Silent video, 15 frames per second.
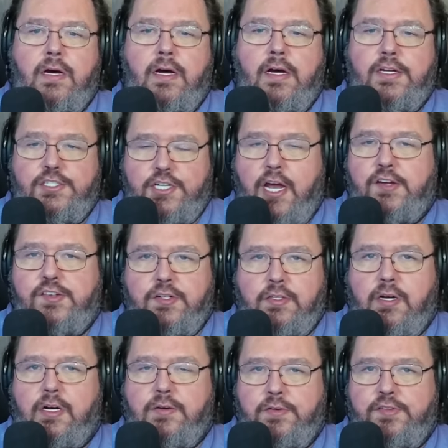Uh, Jackson
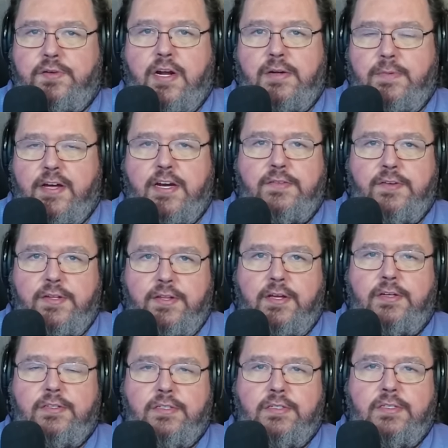Clark was right about
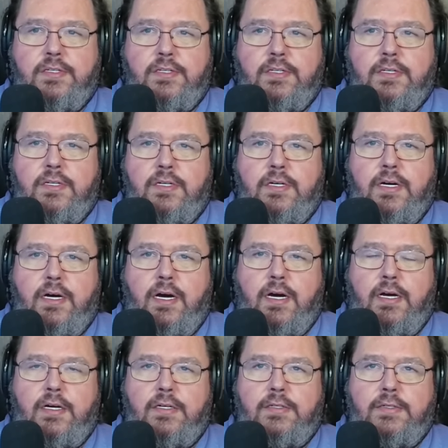everything.
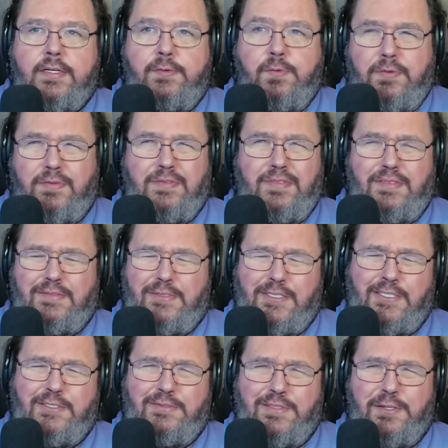Uh,
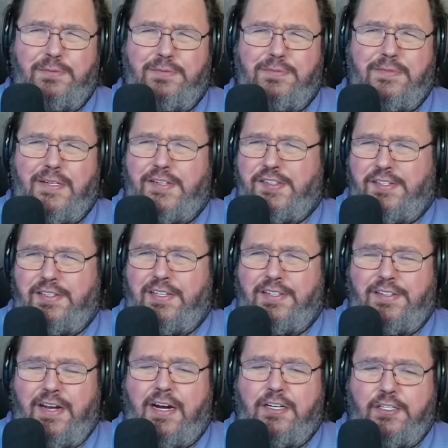well, it wasn't
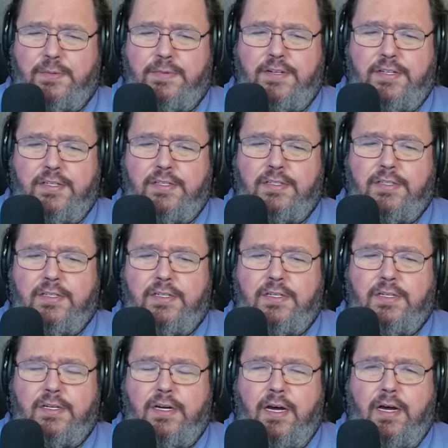entirely, but
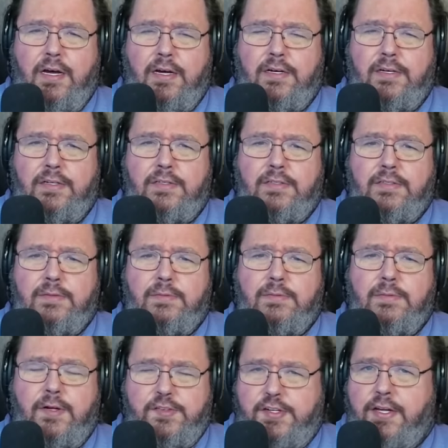uh,
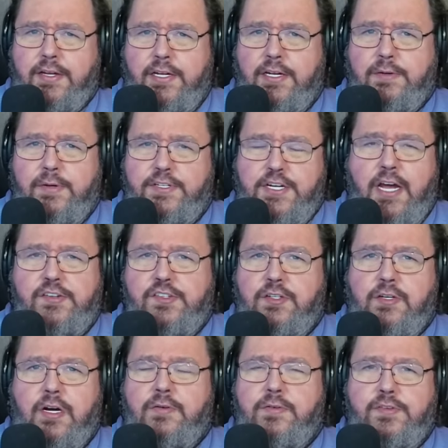I'll say it anyway. Jackson
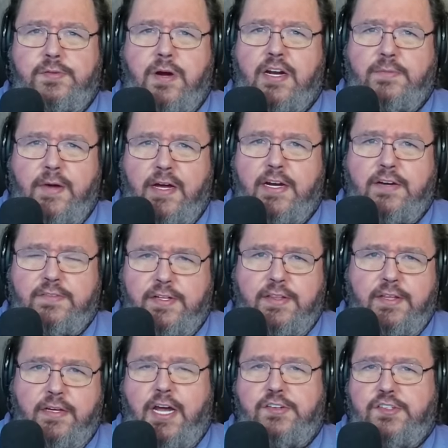Clark was right about
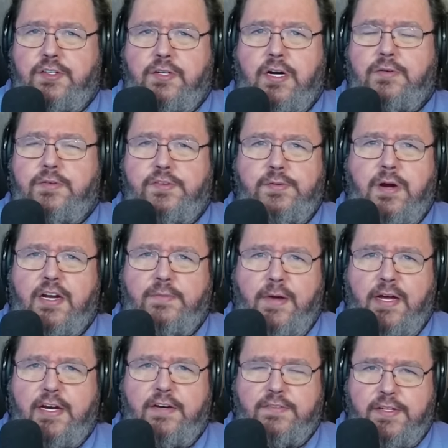everything. Jackson Clark was right
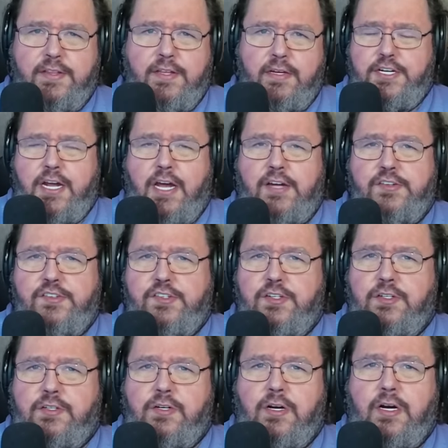about everything. Jackson
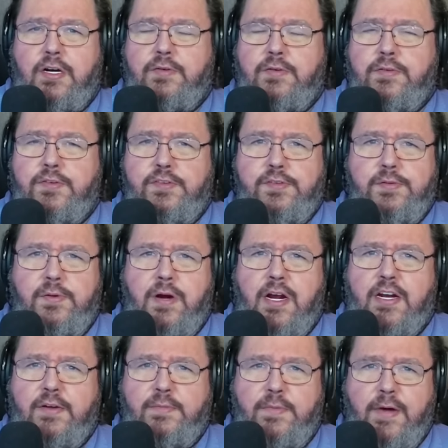Clark was
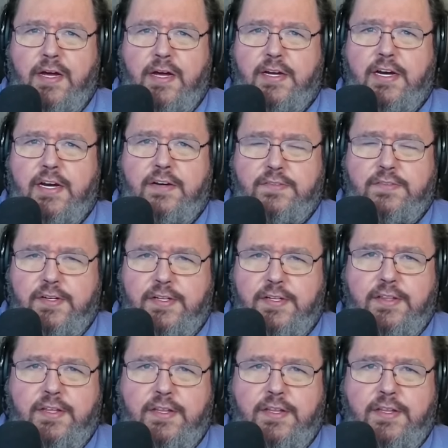right about